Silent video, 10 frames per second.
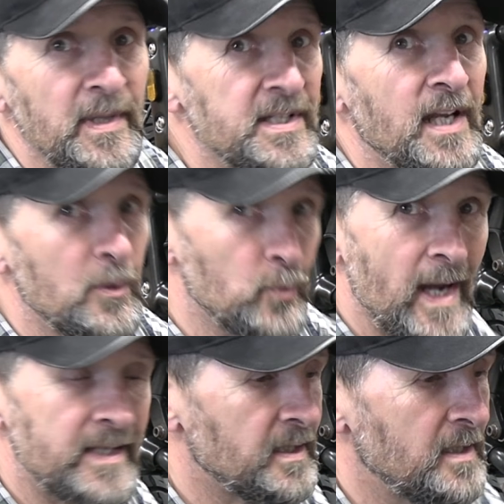They tell you
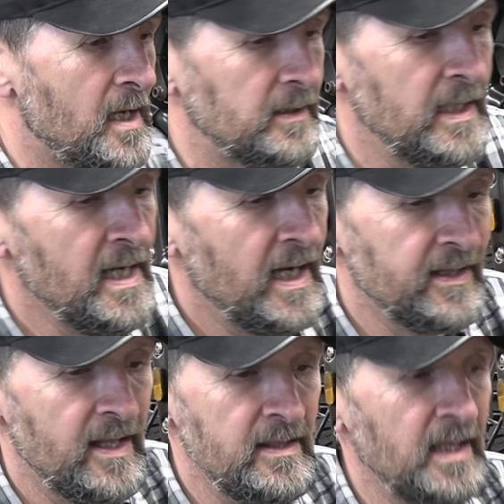where to cut,
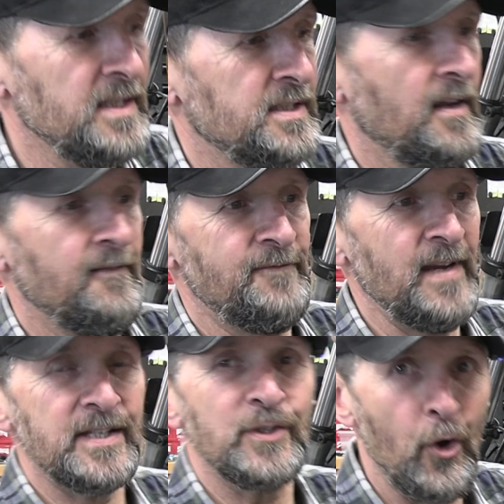and then this
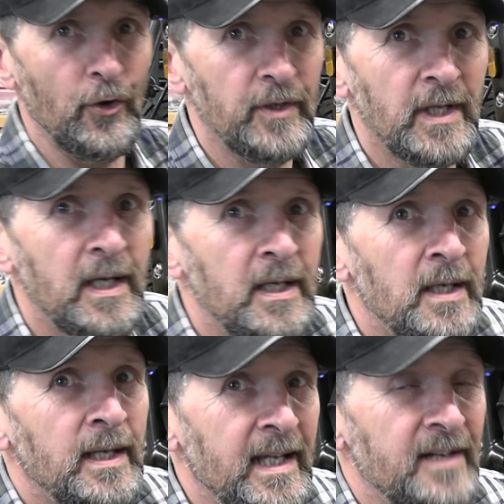fits on
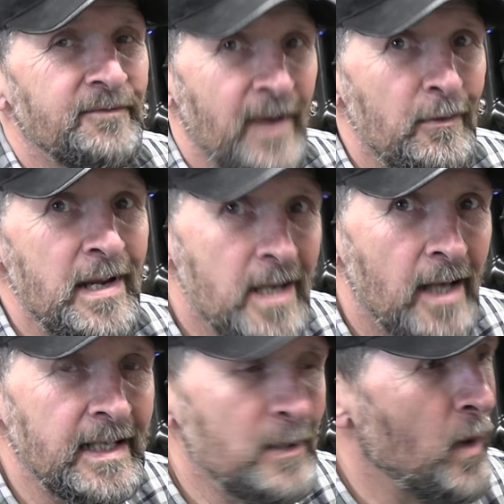in a very
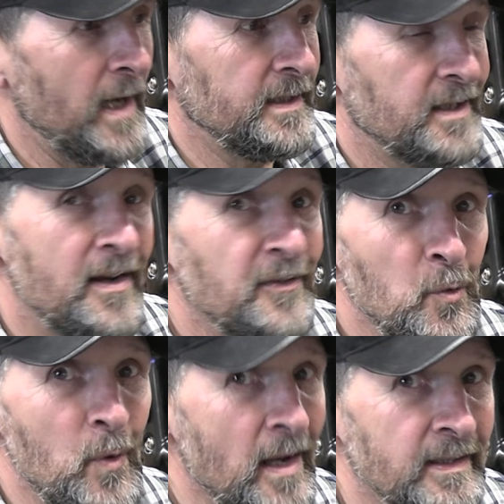cunning way. You don't have
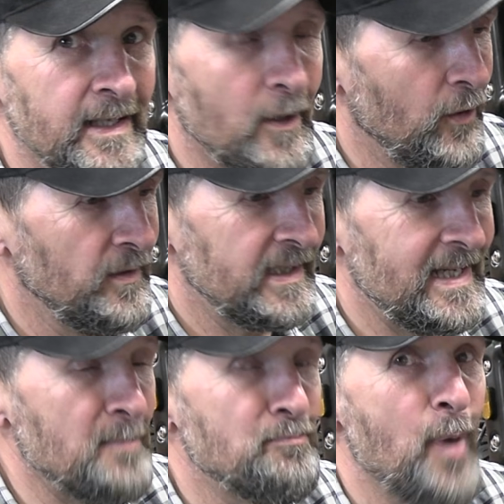to weld it on,
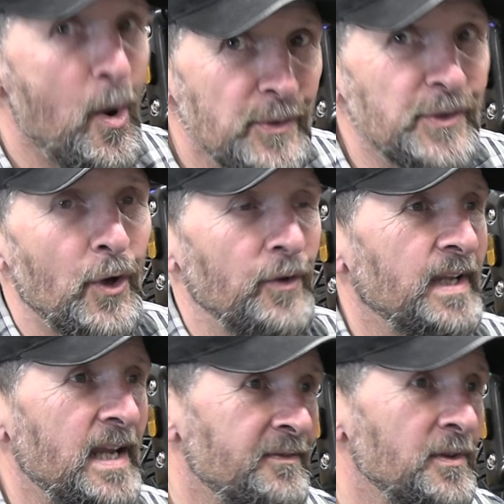it bolts on.
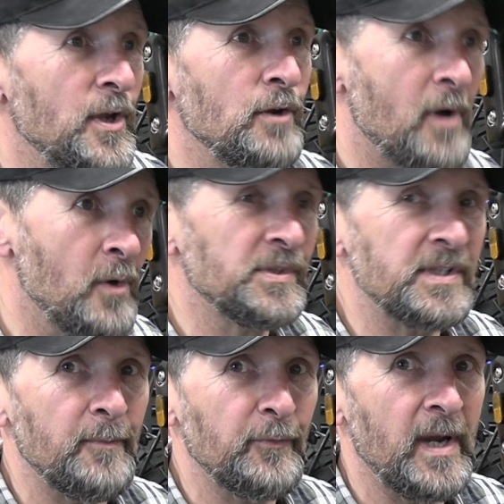Even though your old
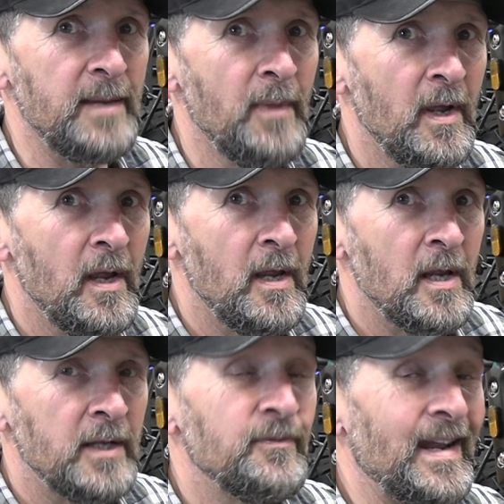subframe
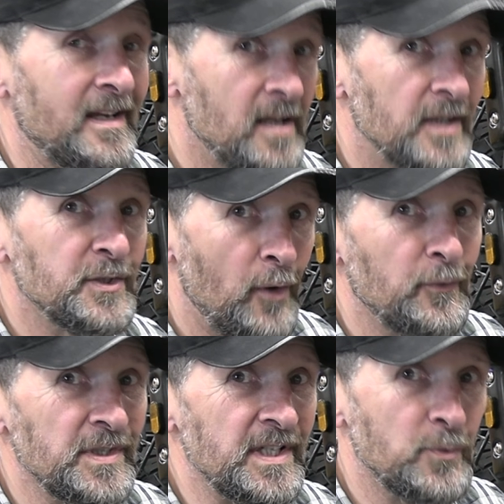you've had to cut off
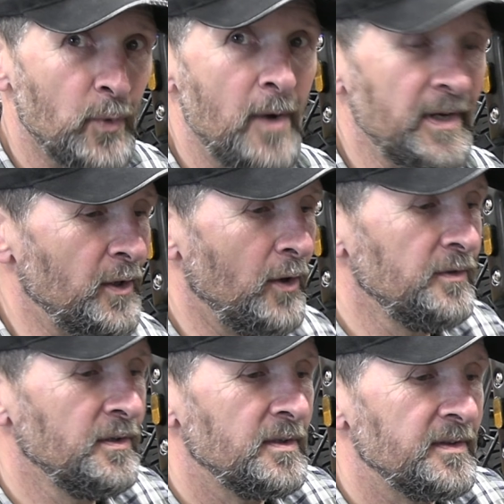because it's welded
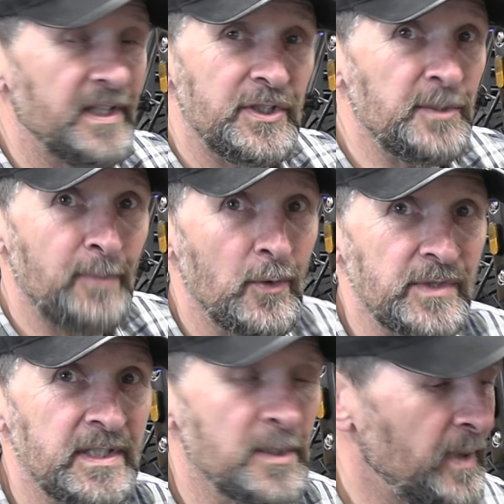on, this just
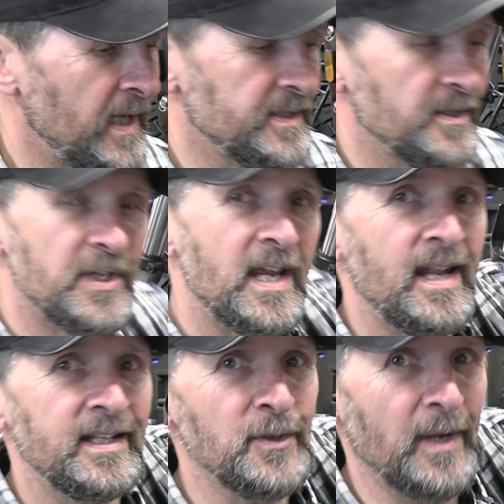bolts into place, and I'll show you
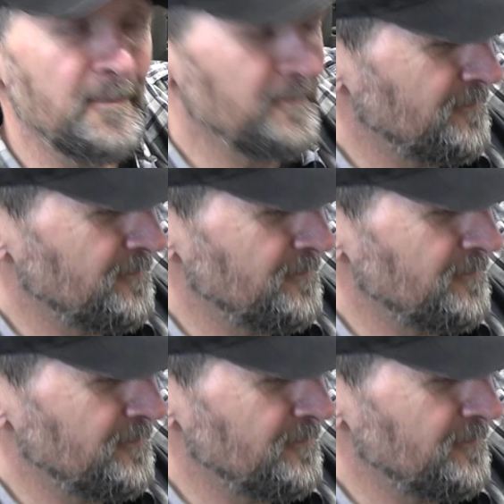how they do it.